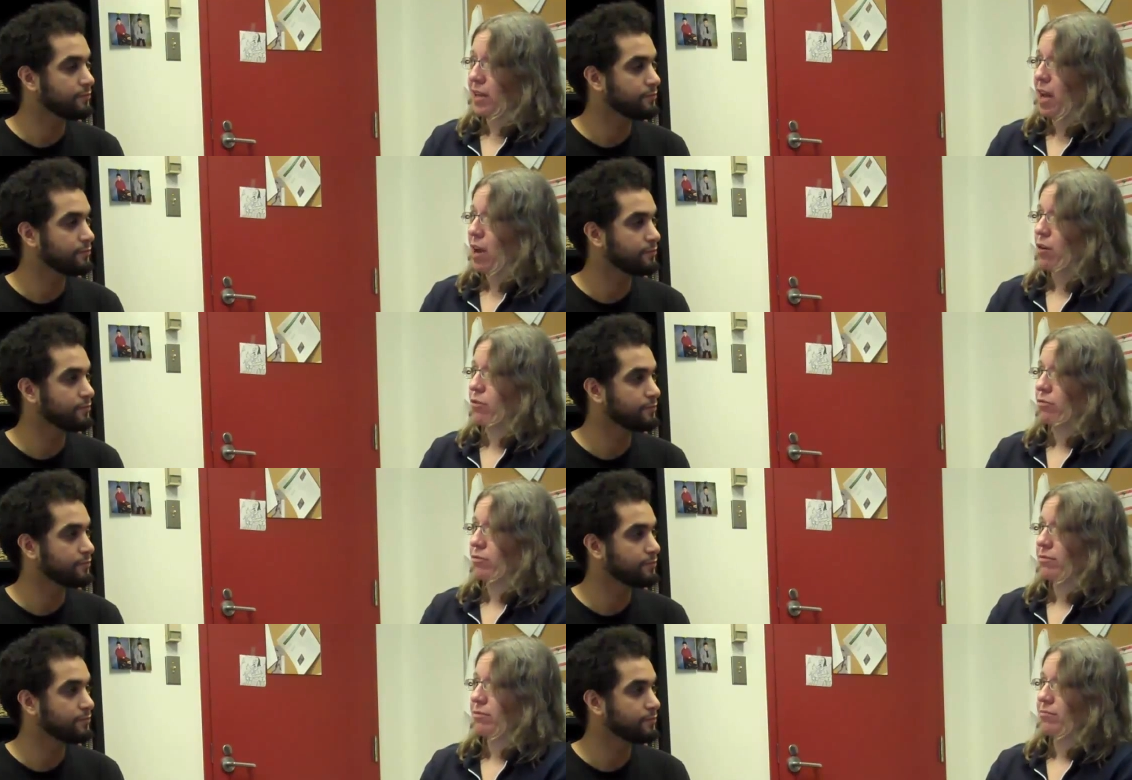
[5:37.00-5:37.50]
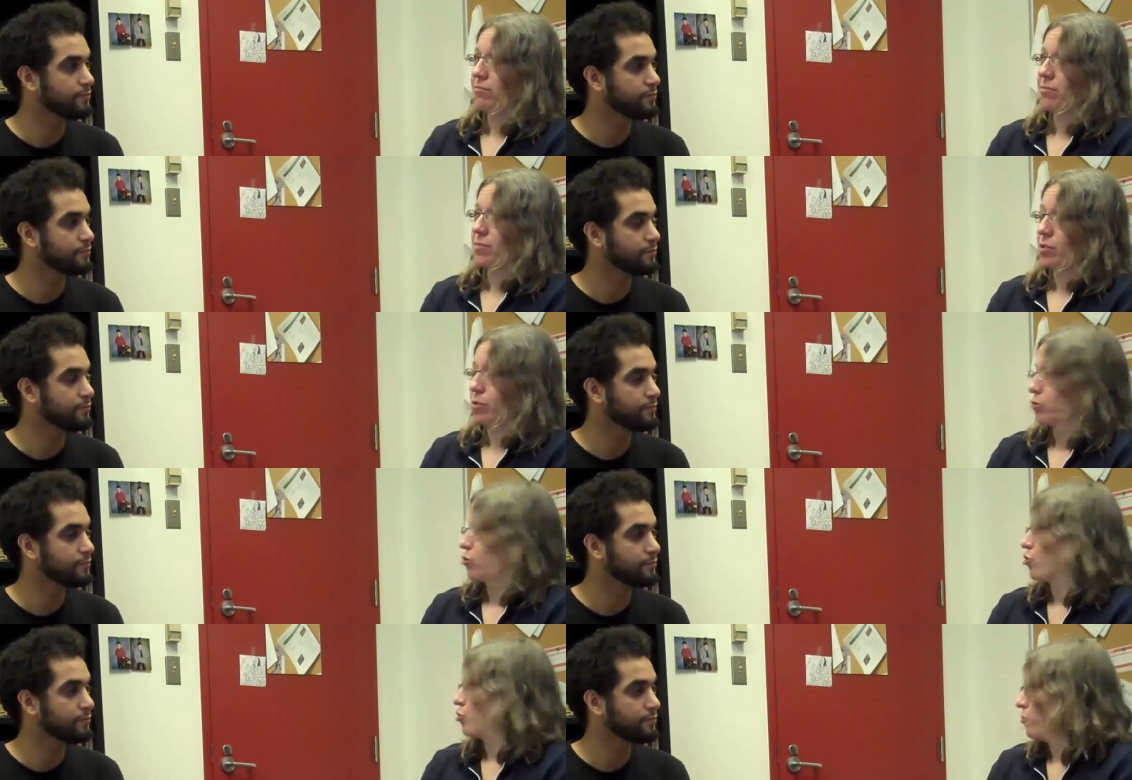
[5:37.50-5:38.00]
Speaker 1: without
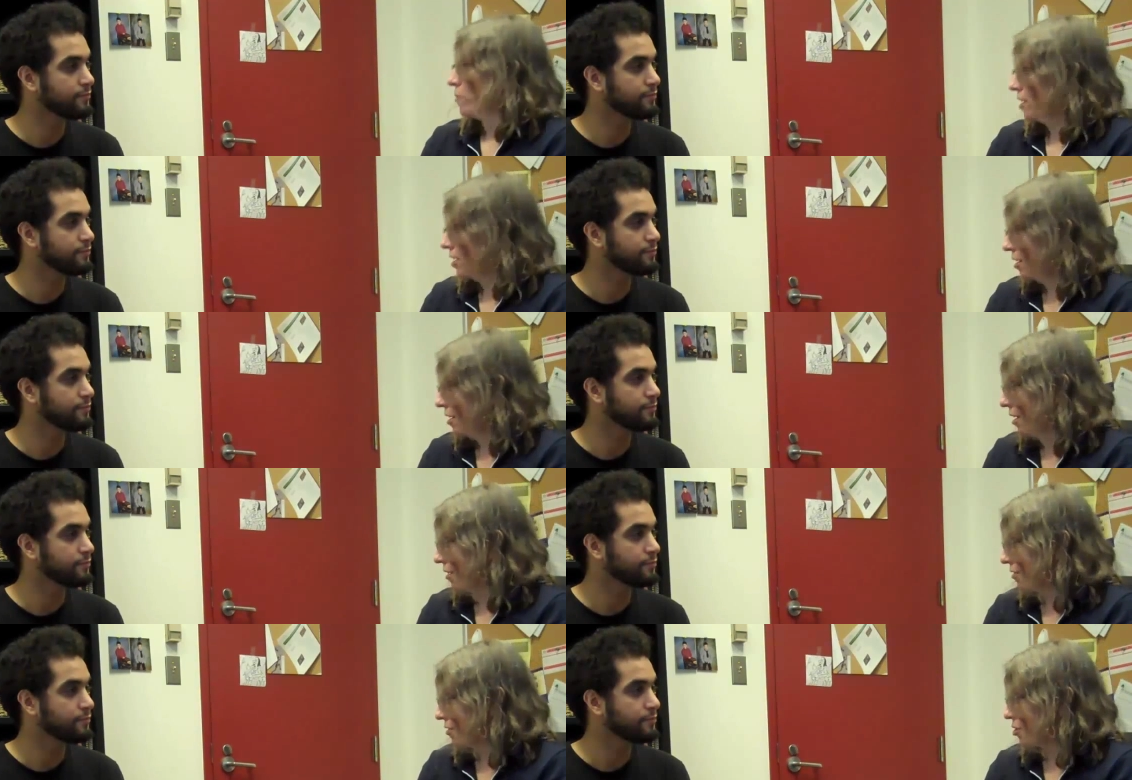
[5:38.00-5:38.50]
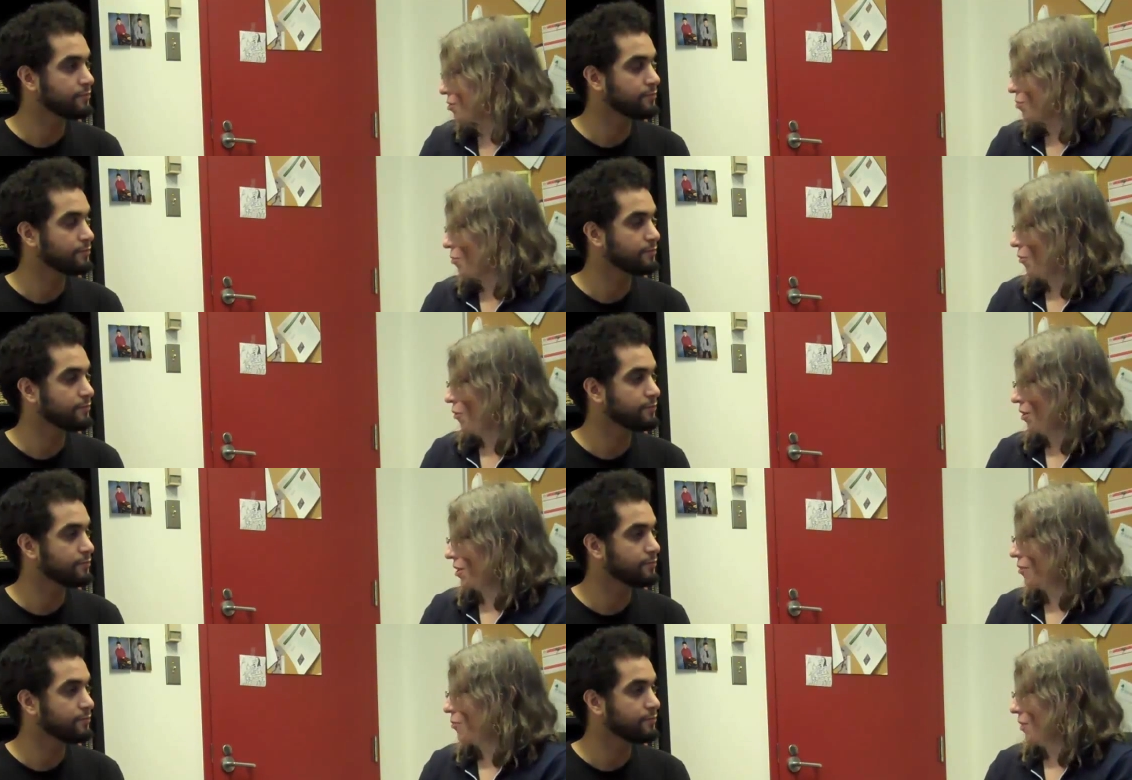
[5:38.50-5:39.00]
social media at this
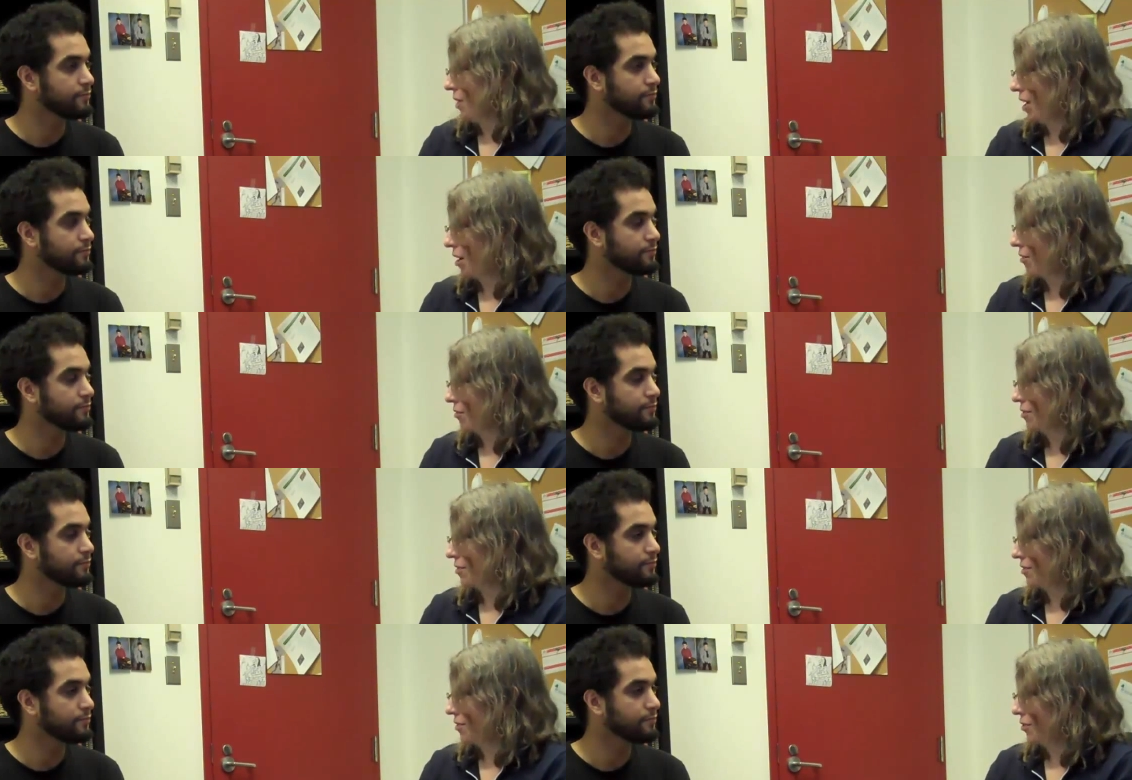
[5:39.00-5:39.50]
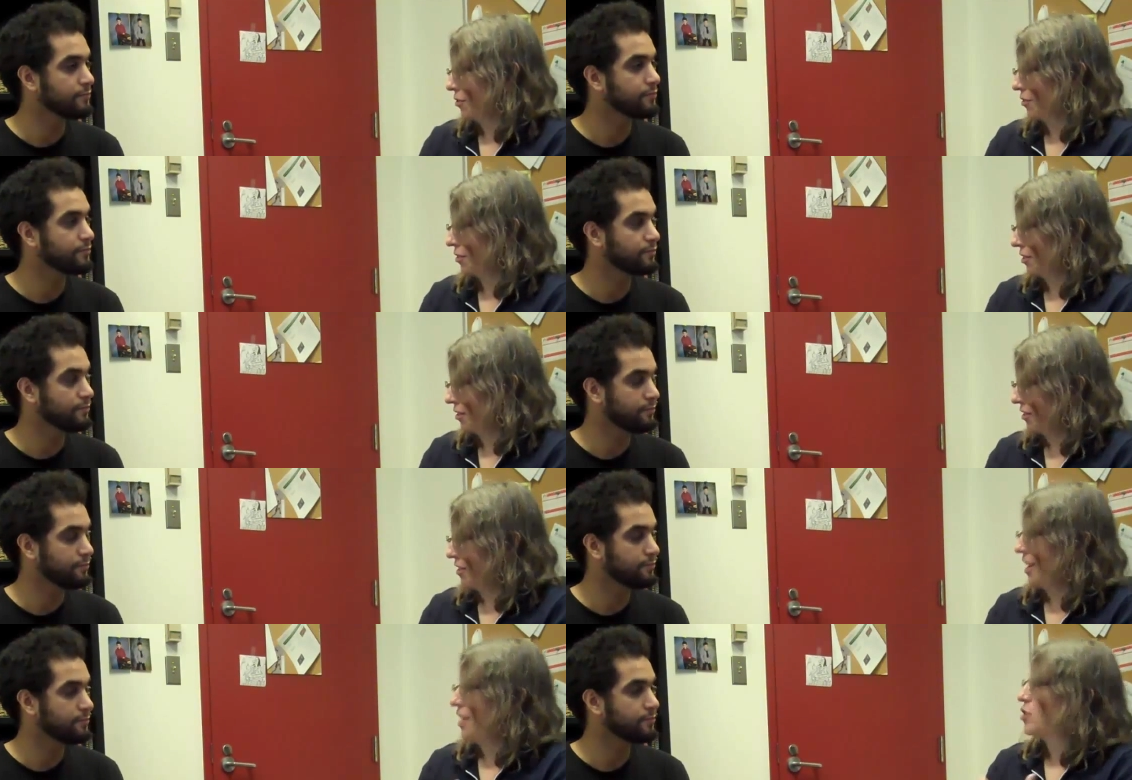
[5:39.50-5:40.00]
point, without you know
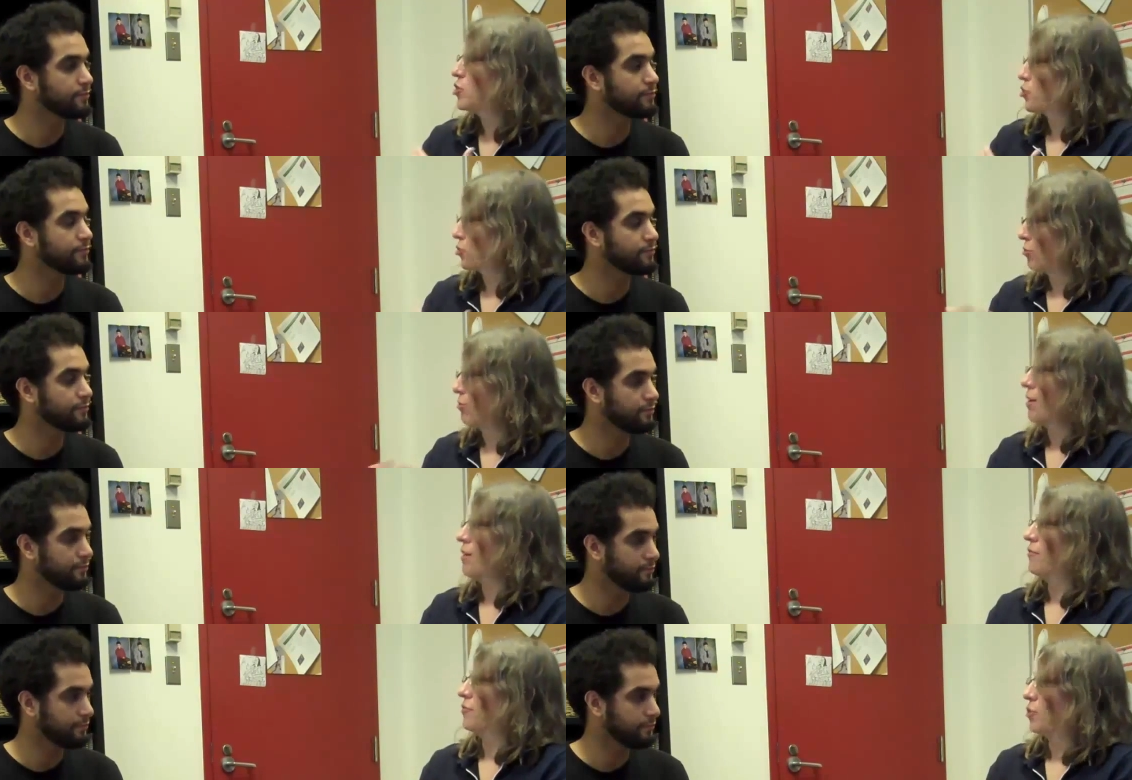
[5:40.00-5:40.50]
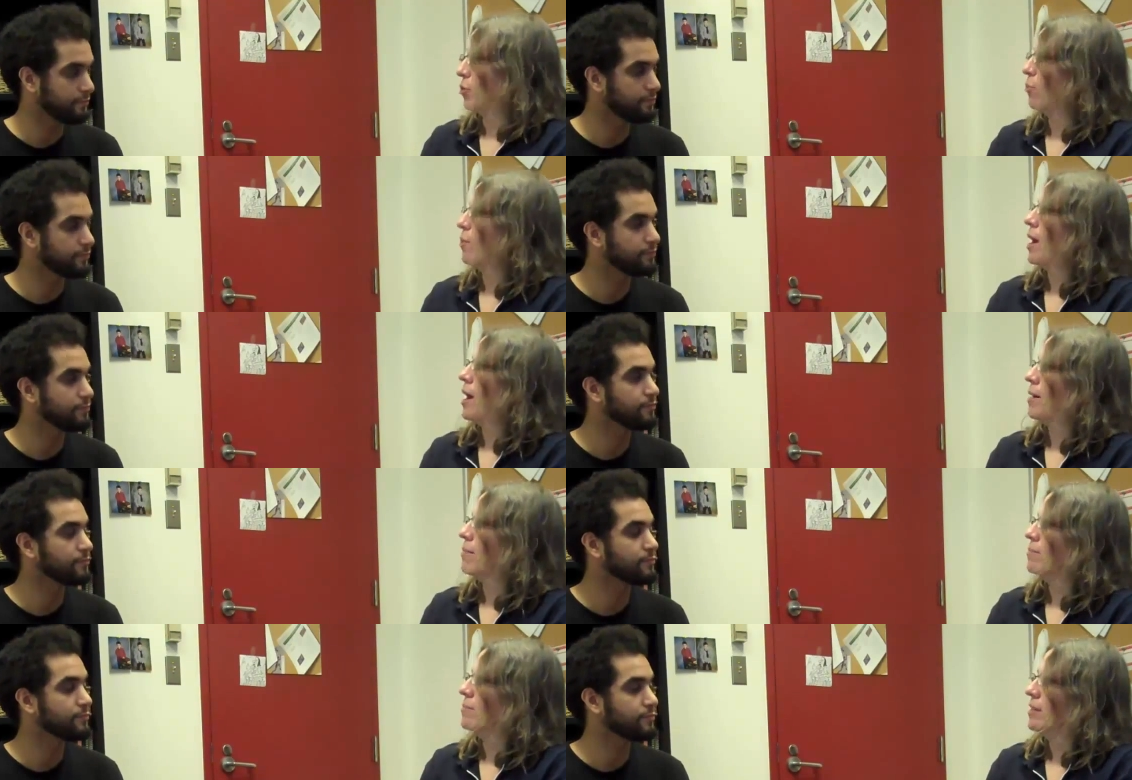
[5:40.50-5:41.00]
the nature of the
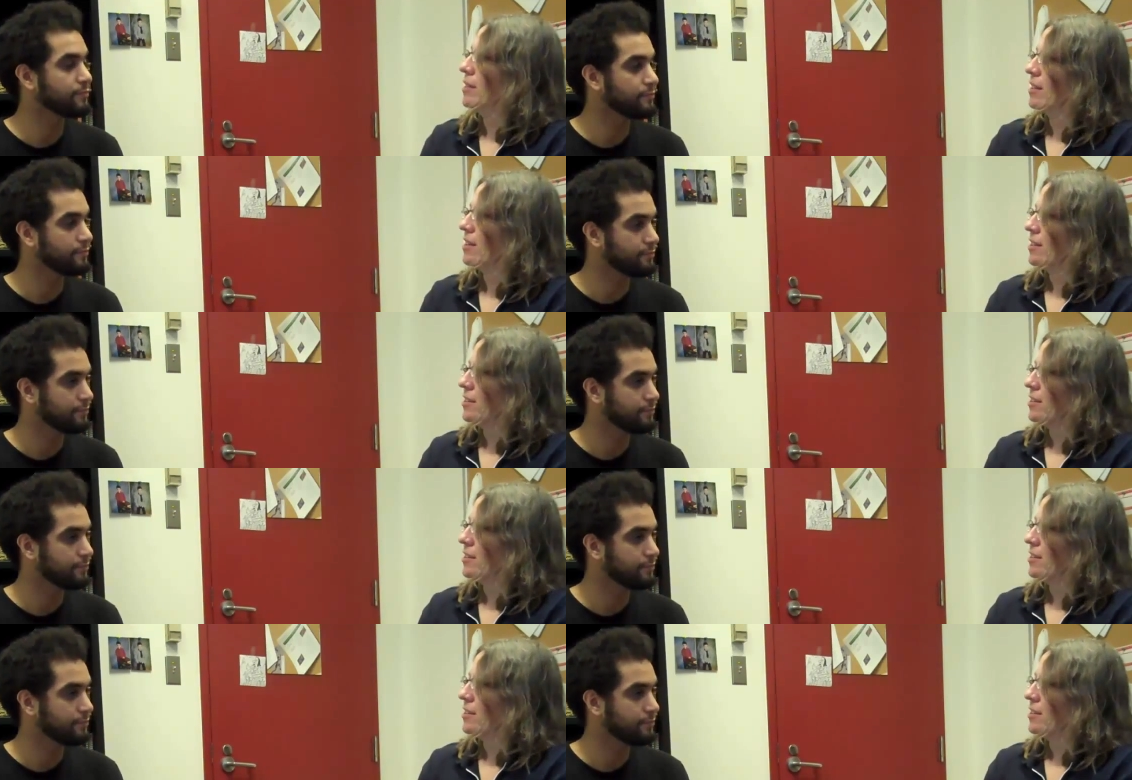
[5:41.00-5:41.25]
web.